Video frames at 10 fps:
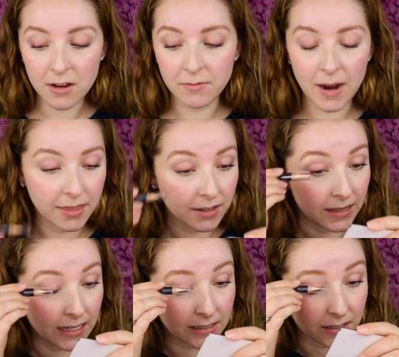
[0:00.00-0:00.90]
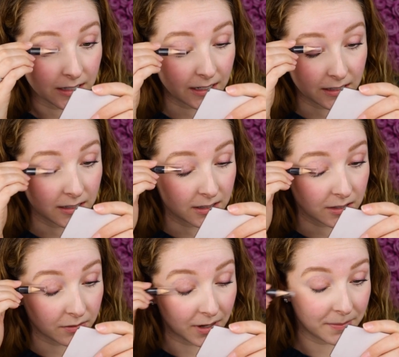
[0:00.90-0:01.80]
rather than just like
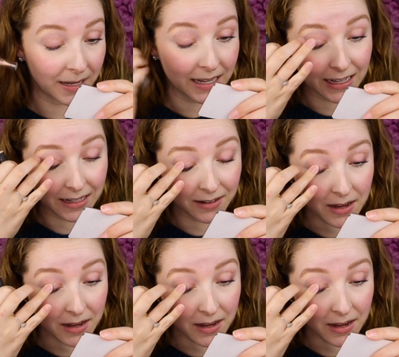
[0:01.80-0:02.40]
scraping